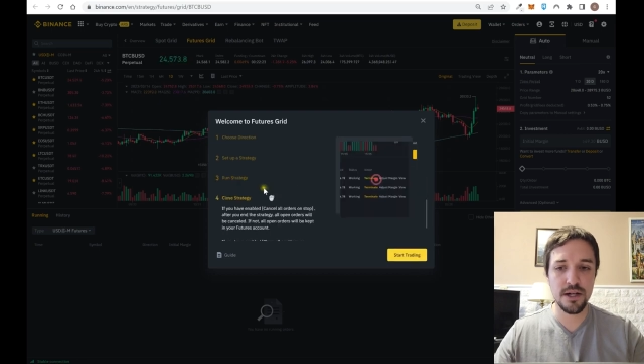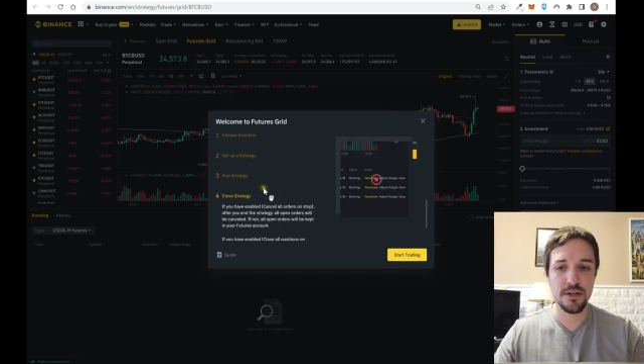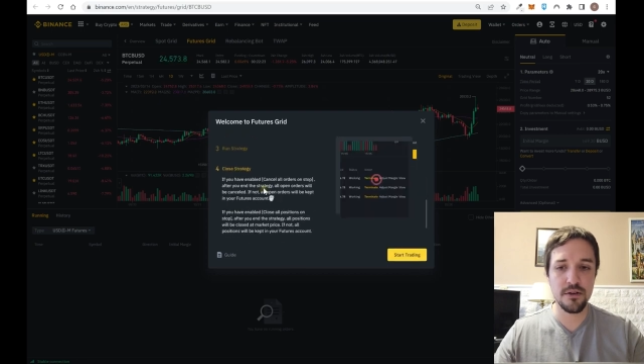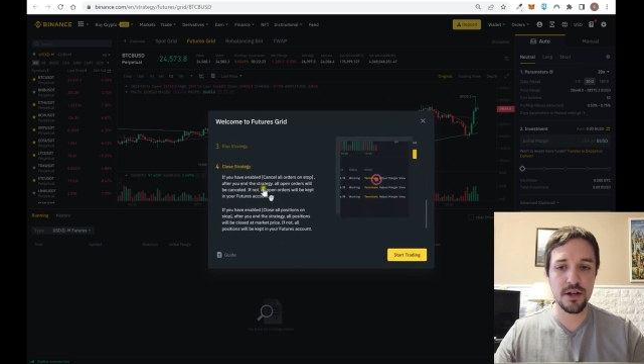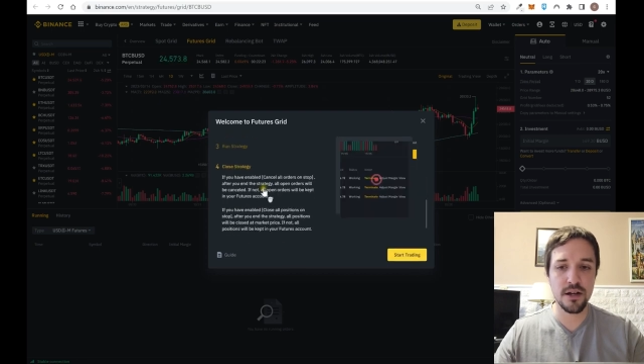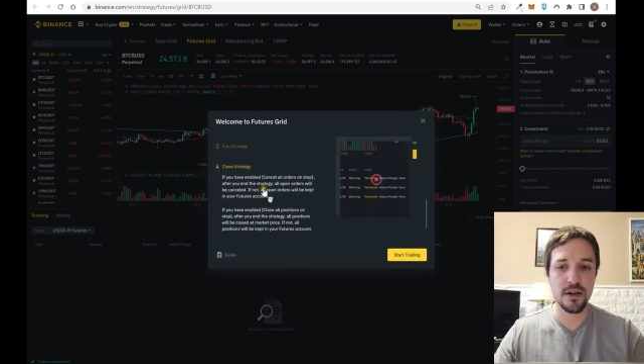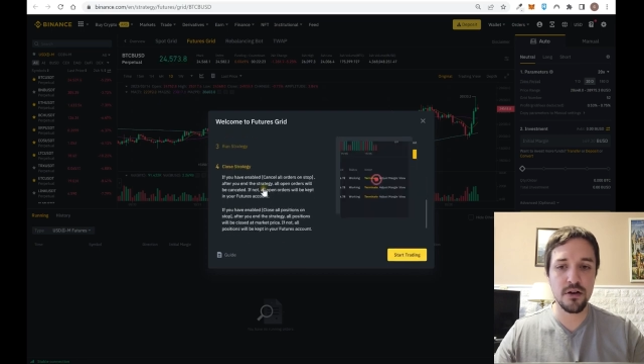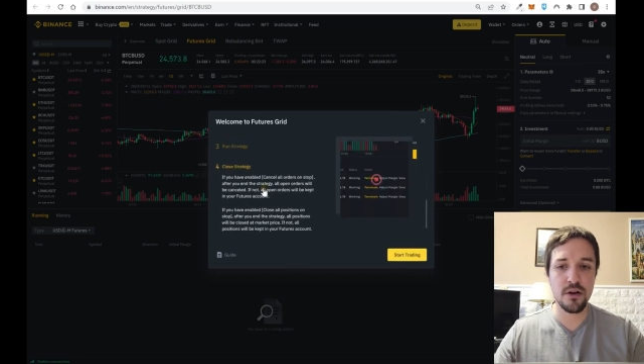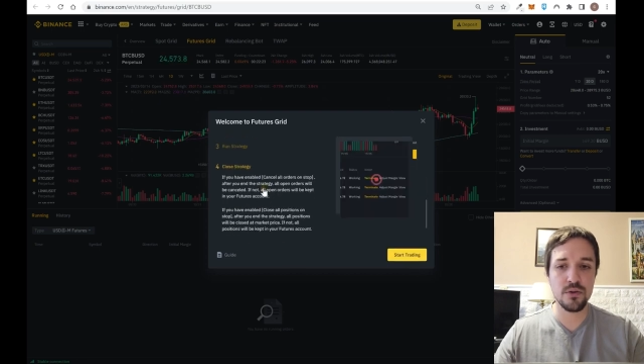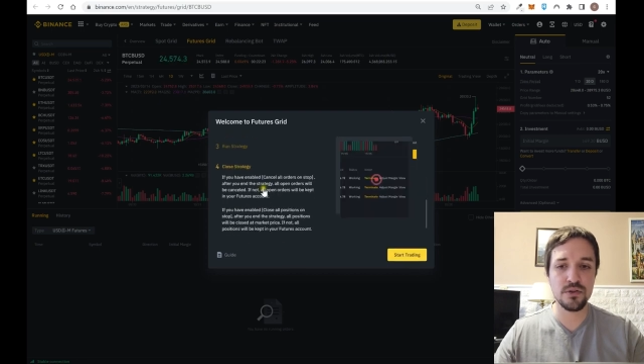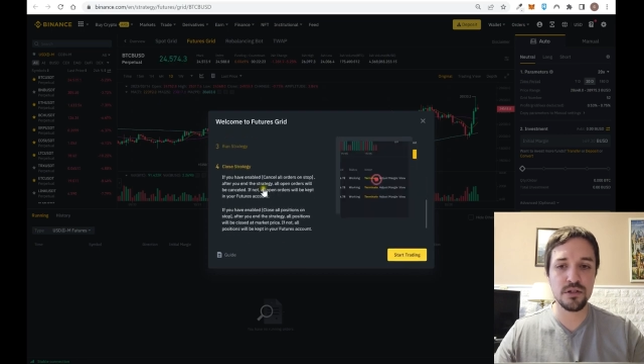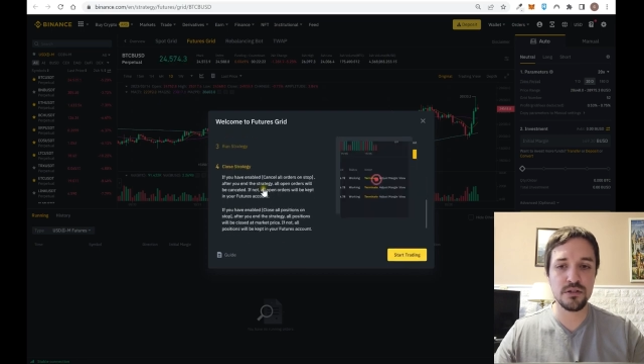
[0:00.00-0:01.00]
and you can
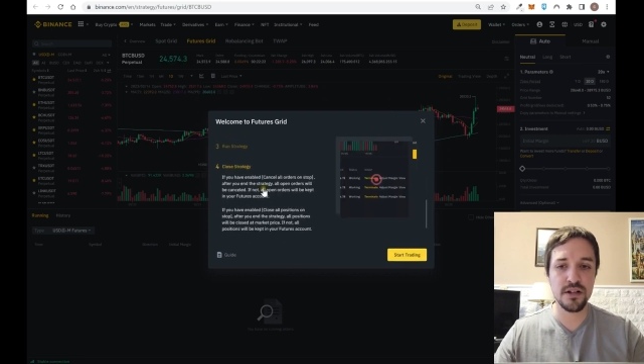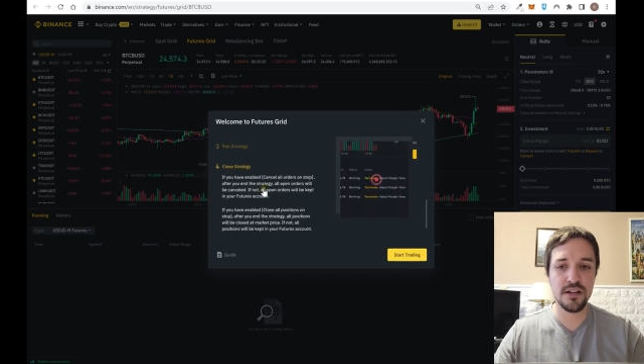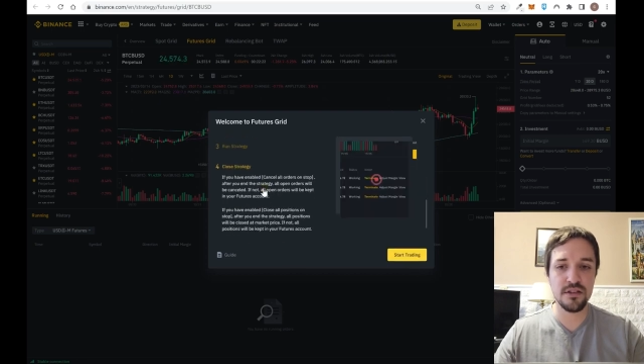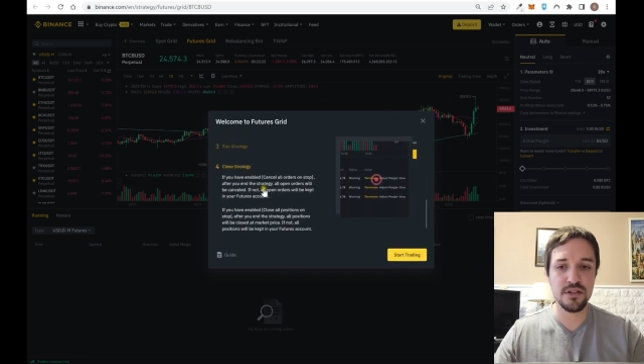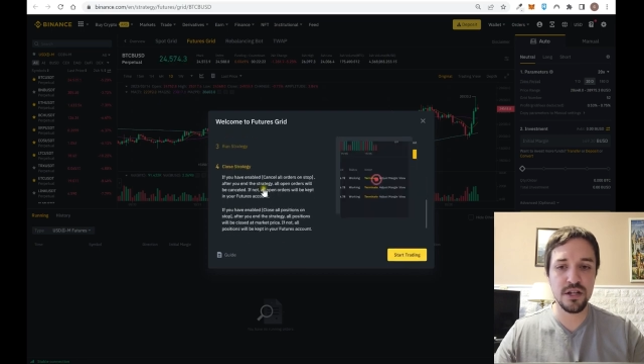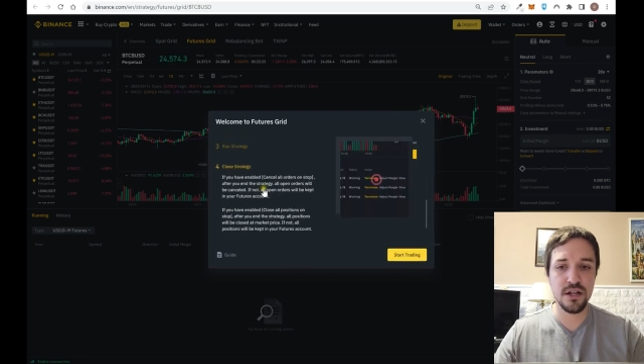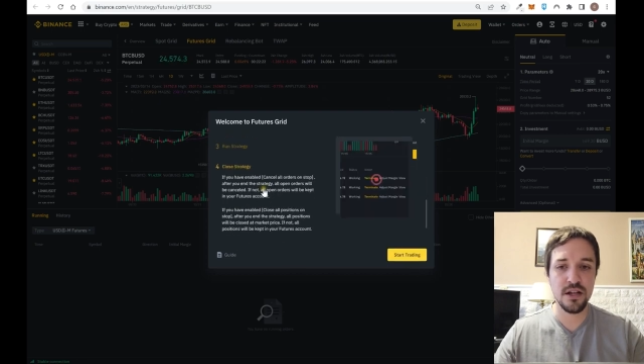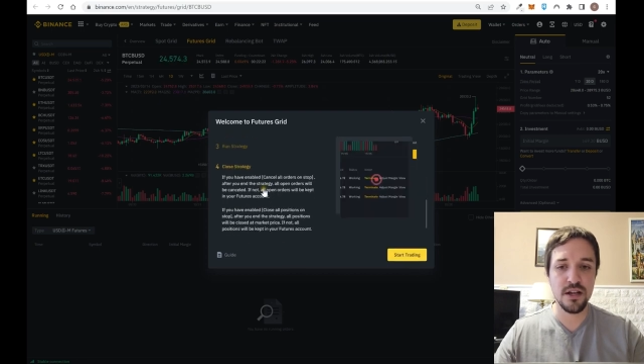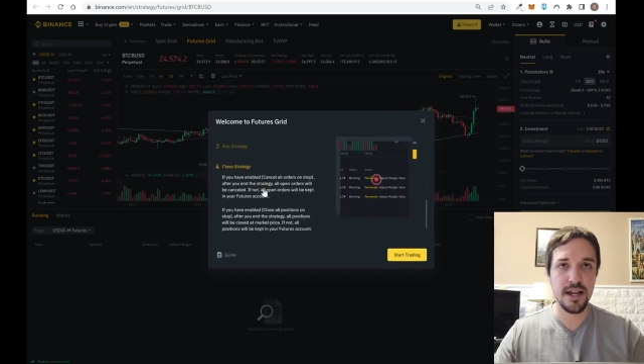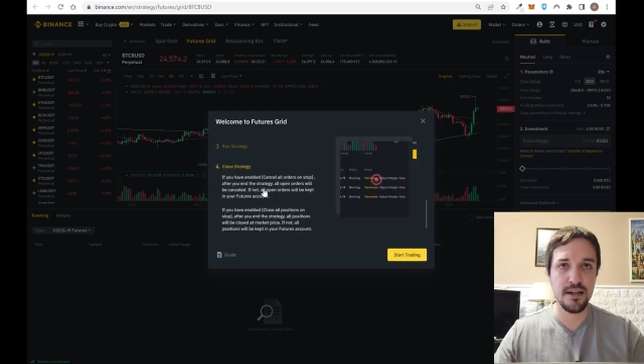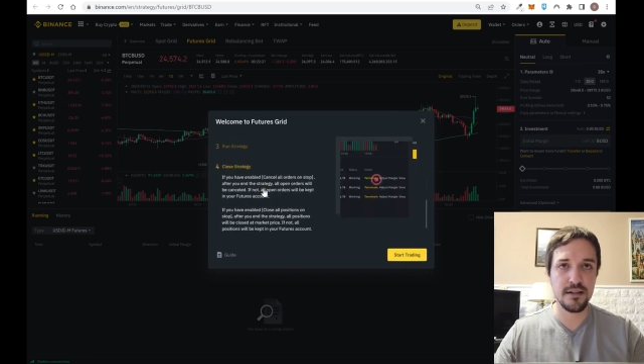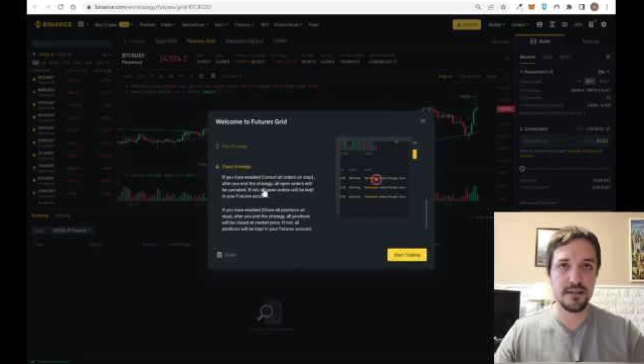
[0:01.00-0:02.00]
close the strategy
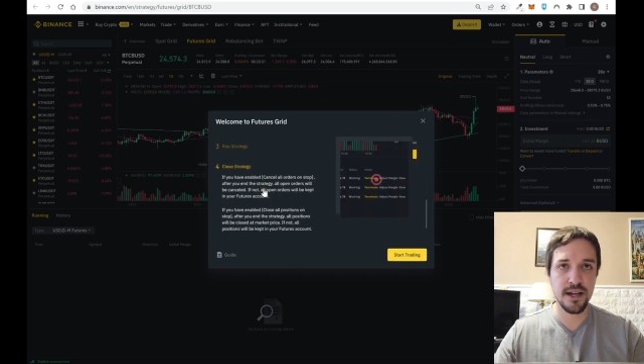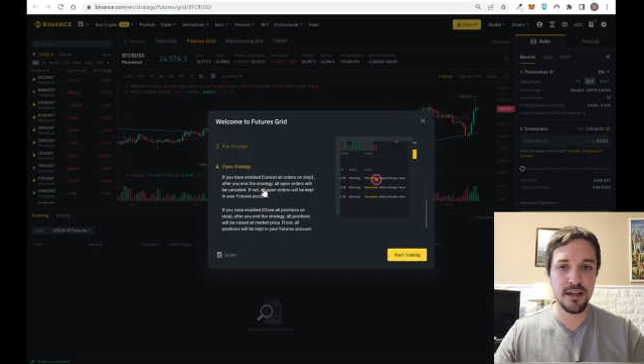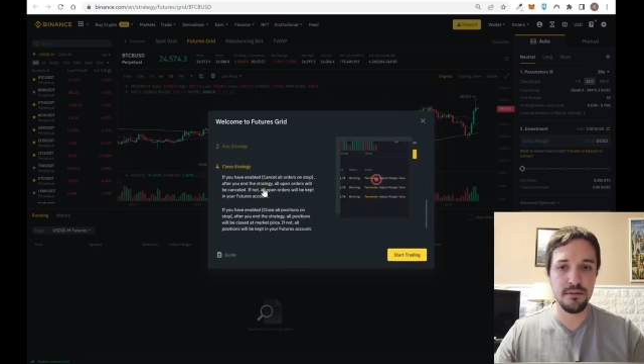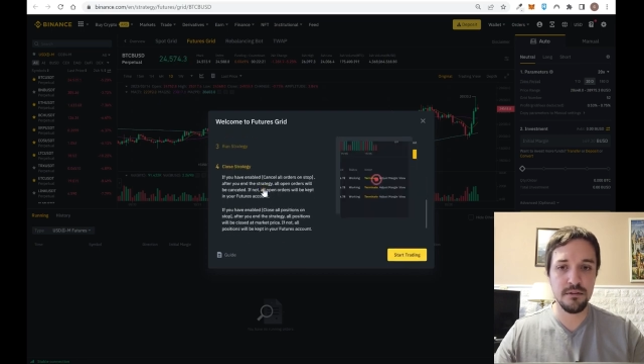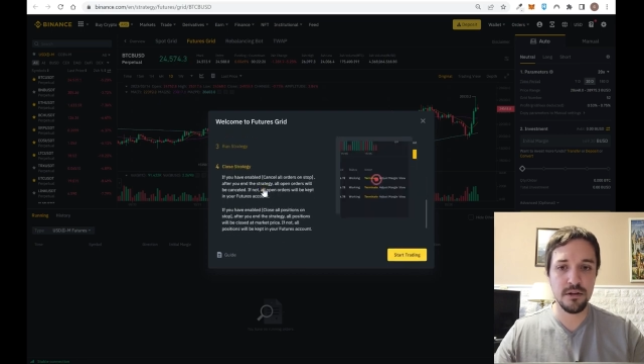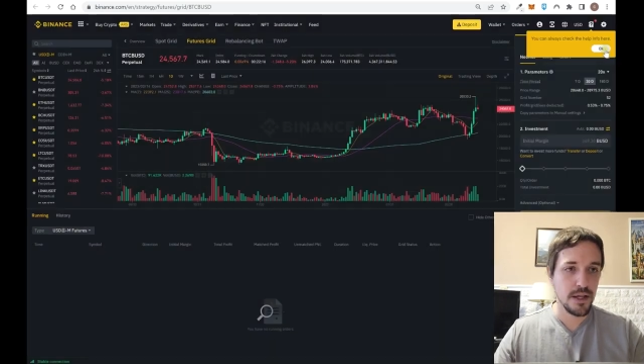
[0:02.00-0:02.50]
anytime.